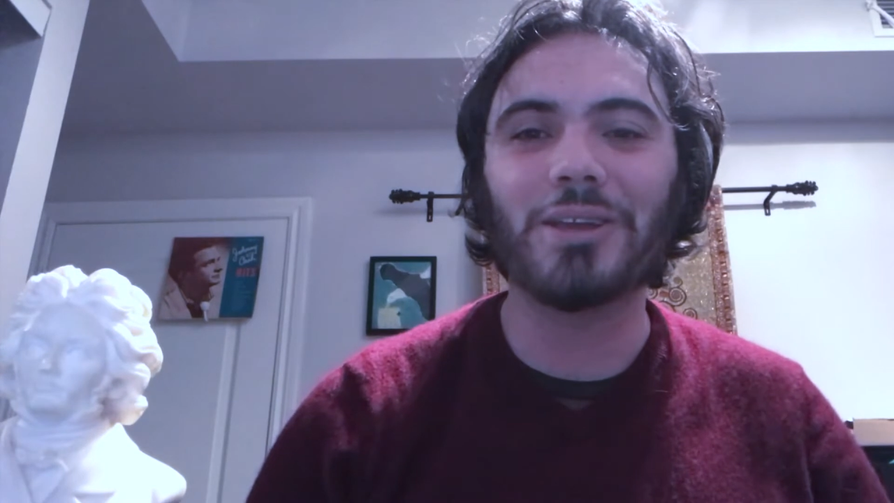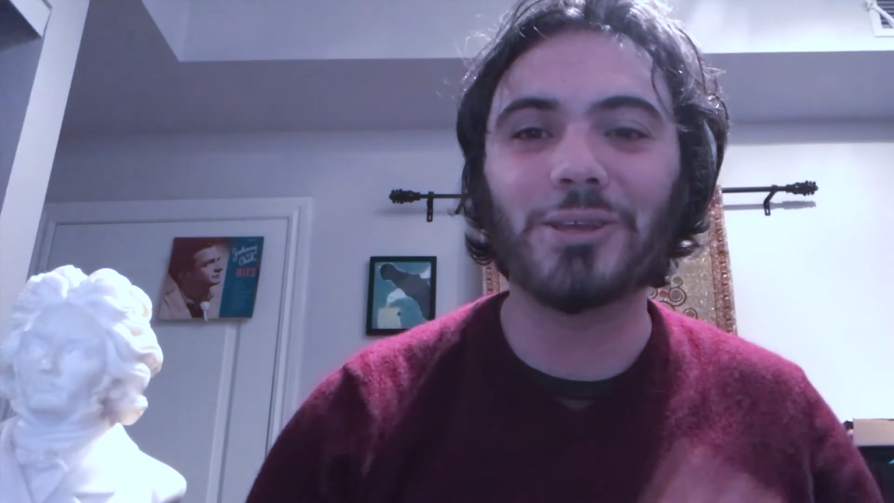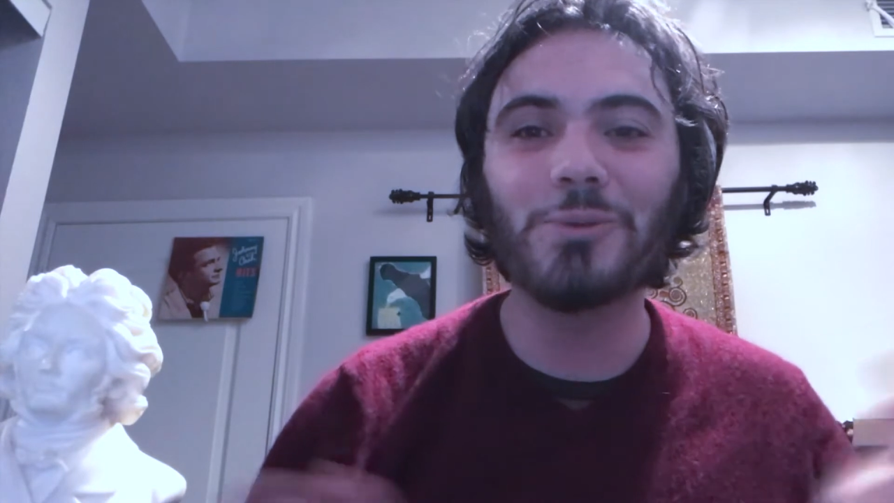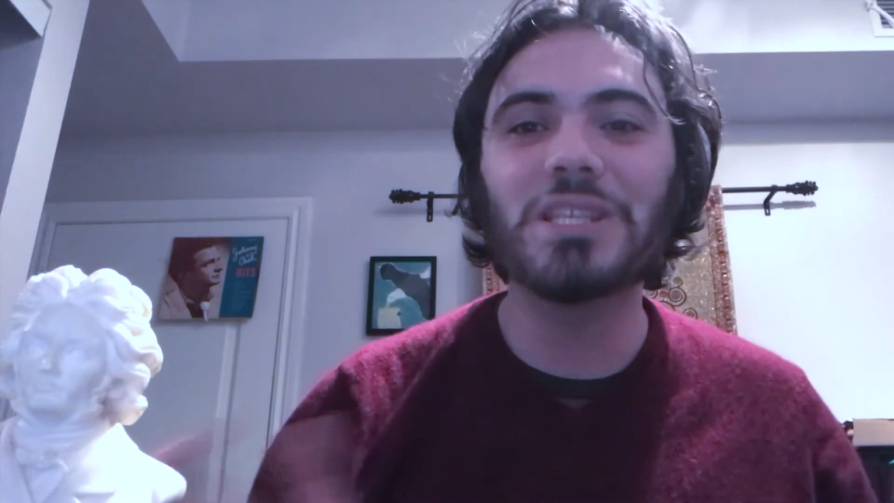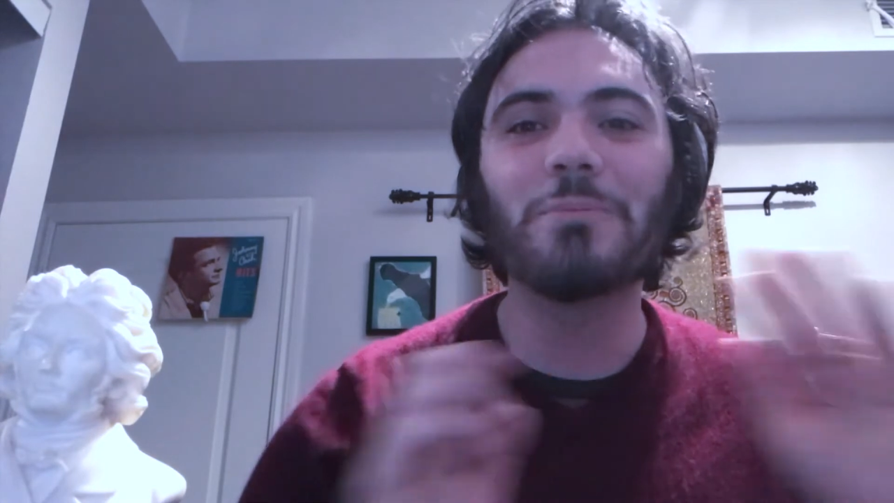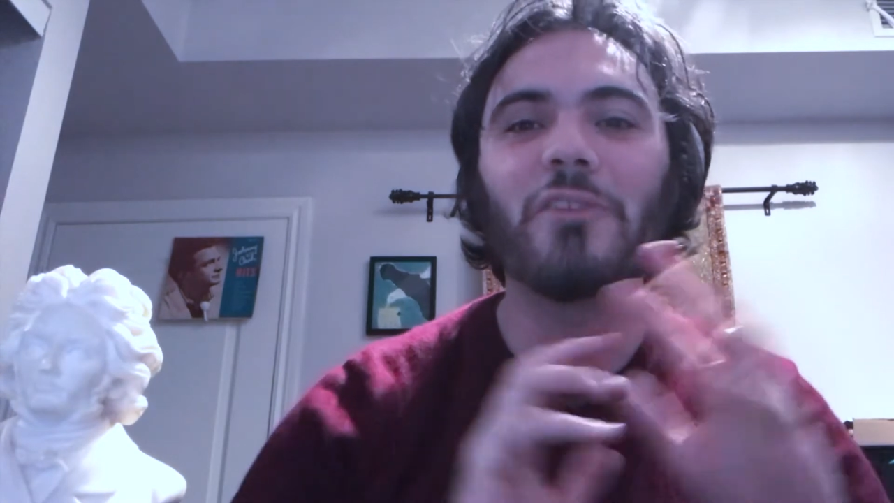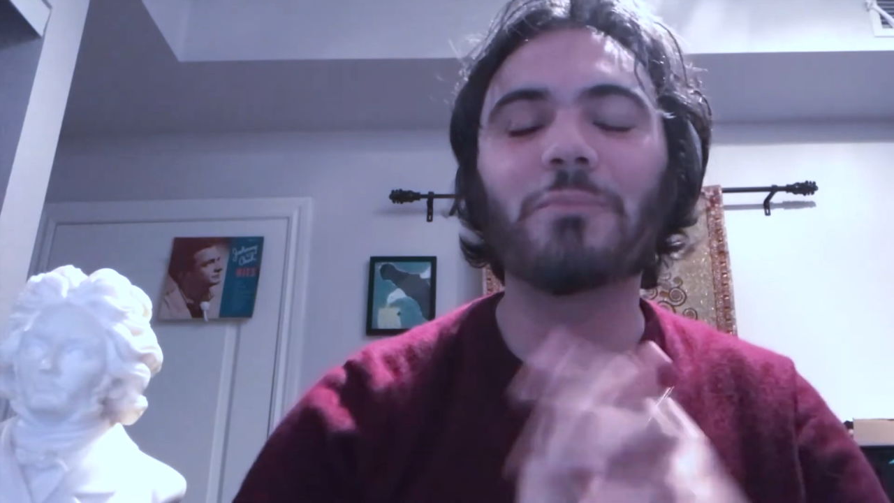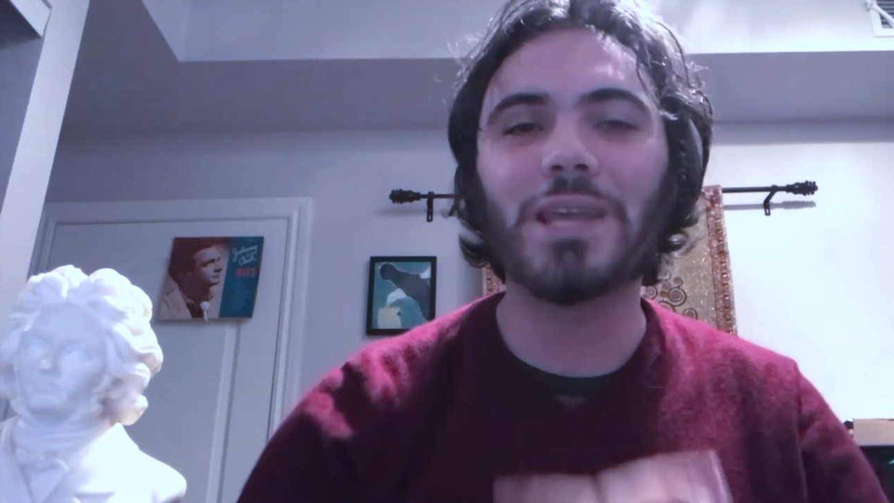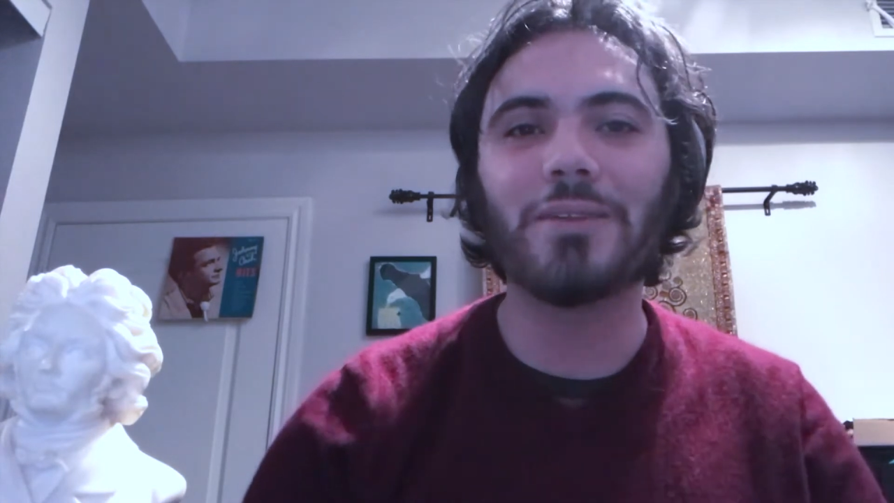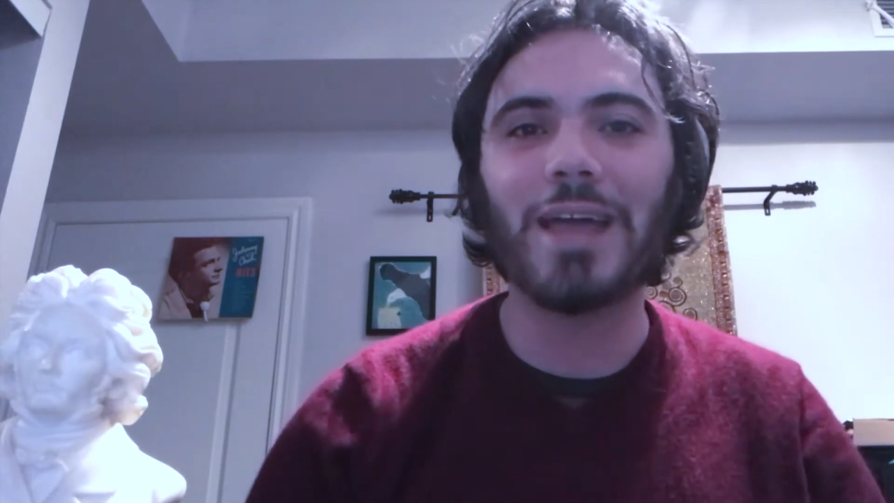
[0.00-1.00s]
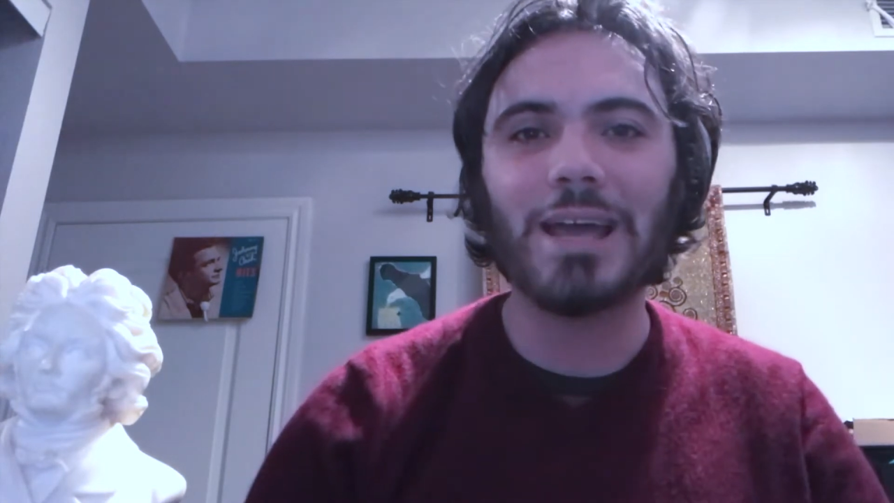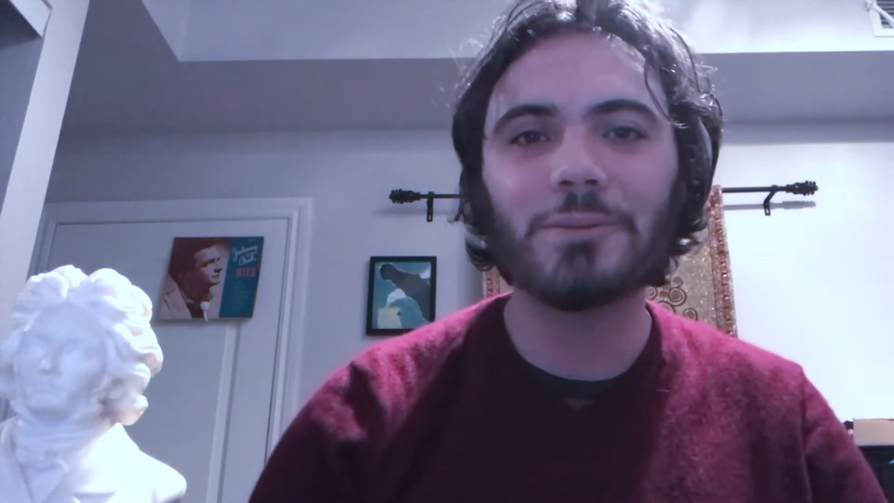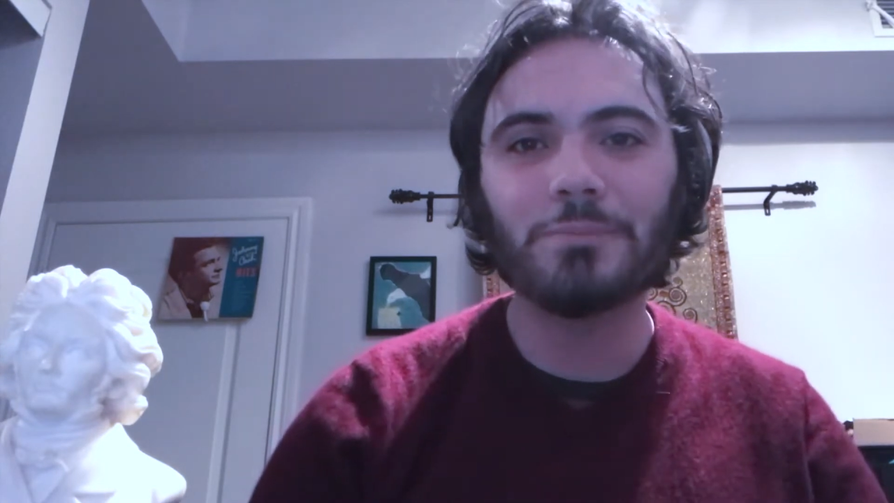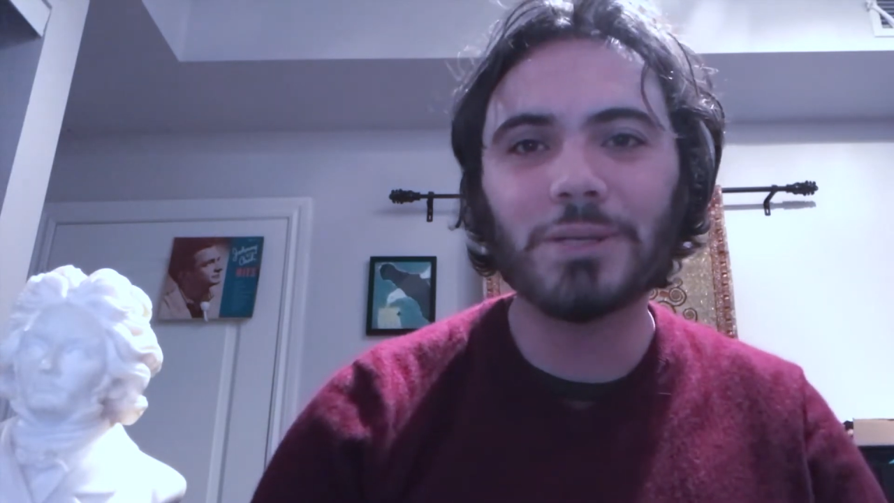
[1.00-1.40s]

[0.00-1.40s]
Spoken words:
accuse them of being that,